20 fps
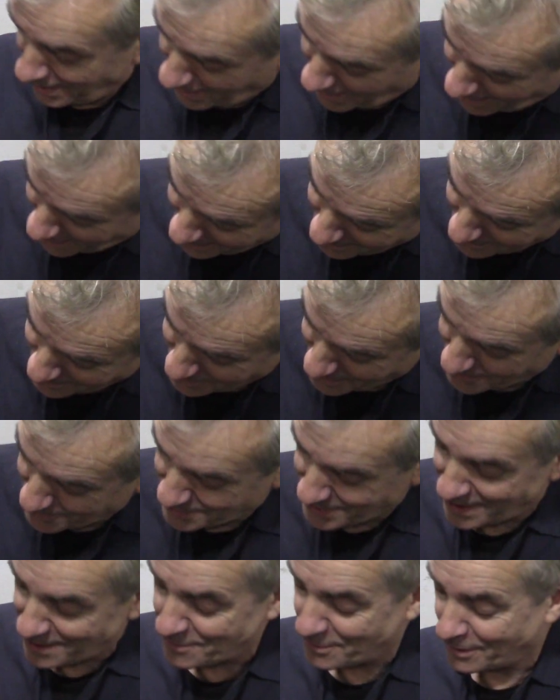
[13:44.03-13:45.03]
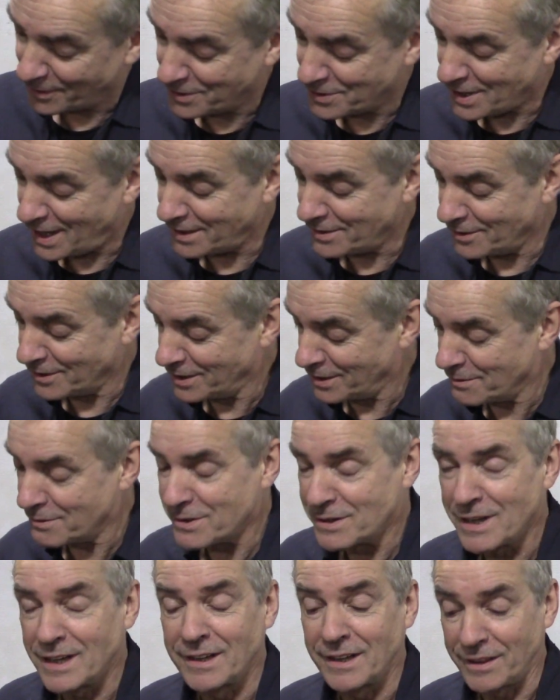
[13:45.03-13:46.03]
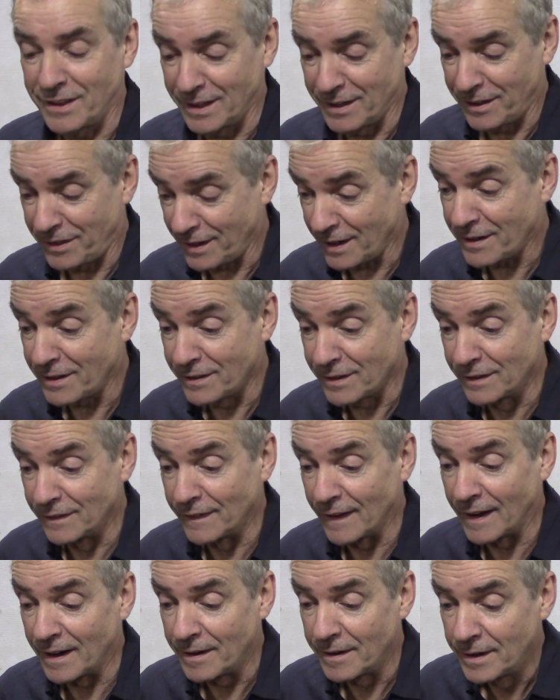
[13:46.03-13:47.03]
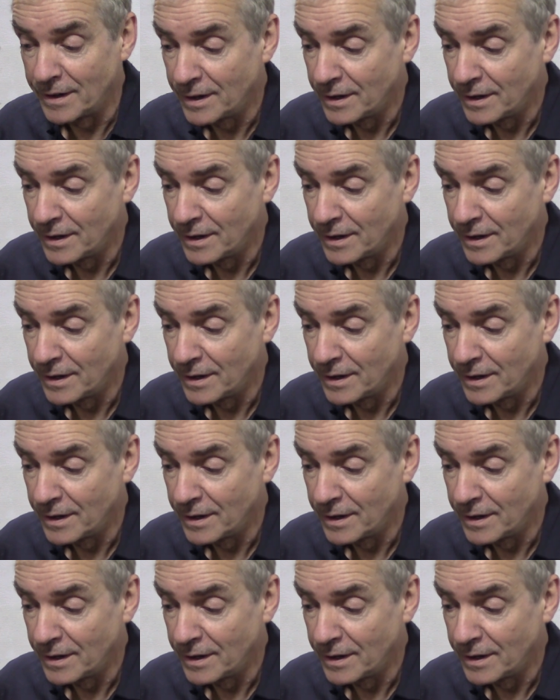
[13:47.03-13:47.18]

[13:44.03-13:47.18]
I could use that one because I don't use anything thicker than that.